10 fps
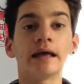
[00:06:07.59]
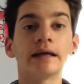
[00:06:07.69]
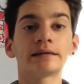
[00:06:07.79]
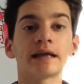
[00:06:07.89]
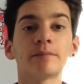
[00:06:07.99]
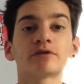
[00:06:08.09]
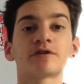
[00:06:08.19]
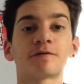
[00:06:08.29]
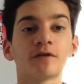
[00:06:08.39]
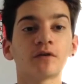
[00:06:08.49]
It is able to
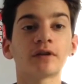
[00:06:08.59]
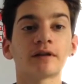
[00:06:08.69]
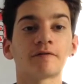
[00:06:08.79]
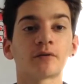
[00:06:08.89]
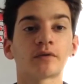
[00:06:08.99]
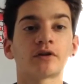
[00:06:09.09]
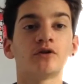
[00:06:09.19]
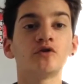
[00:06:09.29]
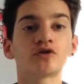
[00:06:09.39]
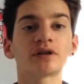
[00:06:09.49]
fill the liver with the
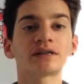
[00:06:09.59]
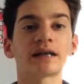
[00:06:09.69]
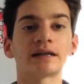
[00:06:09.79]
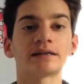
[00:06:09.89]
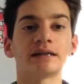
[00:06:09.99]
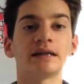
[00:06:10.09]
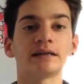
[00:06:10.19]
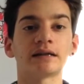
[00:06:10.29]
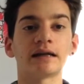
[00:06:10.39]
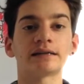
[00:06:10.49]
nutrients that it
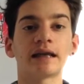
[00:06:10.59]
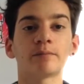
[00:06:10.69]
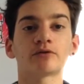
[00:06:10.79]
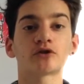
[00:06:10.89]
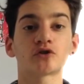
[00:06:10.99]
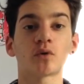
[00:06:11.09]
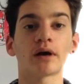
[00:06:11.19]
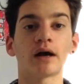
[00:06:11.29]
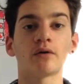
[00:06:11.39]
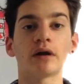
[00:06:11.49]
needs and is able to
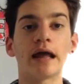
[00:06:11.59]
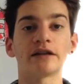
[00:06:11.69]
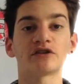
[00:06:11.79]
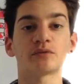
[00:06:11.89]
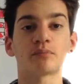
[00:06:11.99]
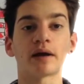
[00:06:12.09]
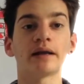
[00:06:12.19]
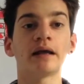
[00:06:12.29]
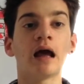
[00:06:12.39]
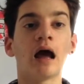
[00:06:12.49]
sort out and
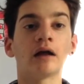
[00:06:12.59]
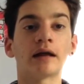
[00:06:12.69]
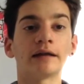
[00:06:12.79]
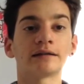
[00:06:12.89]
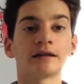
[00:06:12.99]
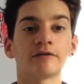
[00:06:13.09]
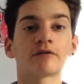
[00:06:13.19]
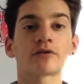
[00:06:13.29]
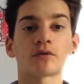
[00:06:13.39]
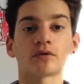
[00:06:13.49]
spread and
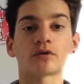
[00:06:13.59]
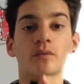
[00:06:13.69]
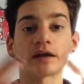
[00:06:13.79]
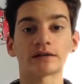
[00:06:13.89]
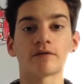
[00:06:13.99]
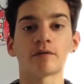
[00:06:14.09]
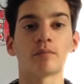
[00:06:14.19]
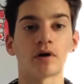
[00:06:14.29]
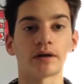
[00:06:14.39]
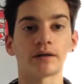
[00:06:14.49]
deliver throughout the rest of the
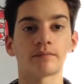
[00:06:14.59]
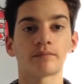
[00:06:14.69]
body.